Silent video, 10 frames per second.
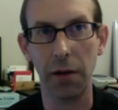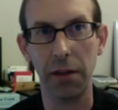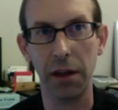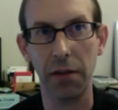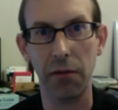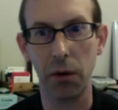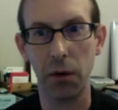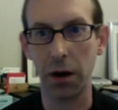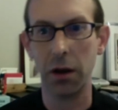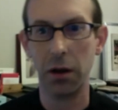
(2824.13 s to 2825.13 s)
they've
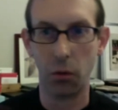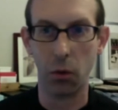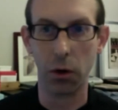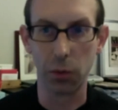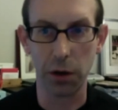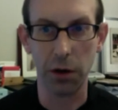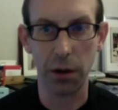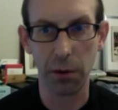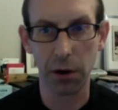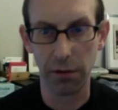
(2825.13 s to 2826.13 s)
worked with a
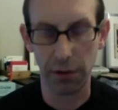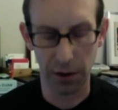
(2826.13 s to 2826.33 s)
number